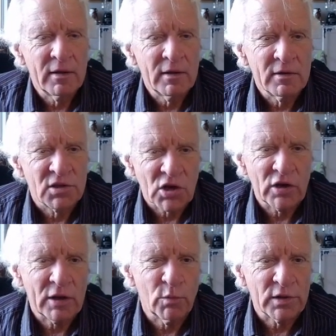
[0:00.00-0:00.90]

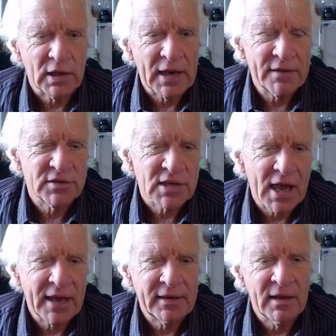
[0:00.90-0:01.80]
starting with the left
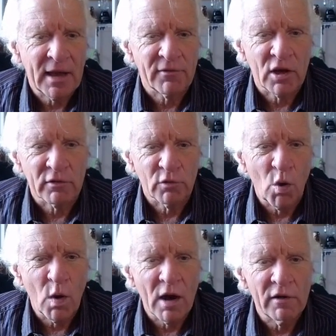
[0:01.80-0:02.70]
side, I've got a row
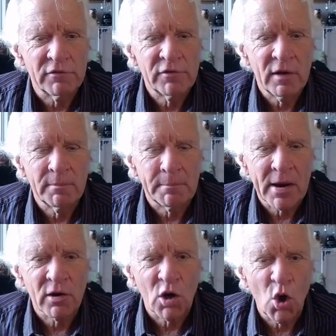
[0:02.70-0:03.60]
of
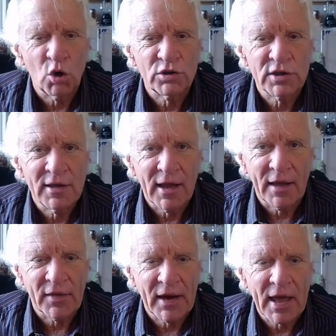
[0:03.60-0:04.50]
marigolds, and
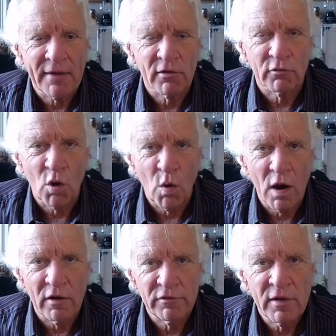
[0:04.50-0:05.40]
then I have a row
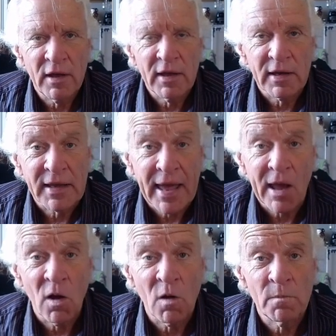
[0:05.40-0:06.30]
of
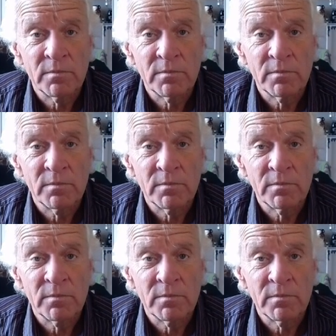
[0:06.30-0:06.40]
kale,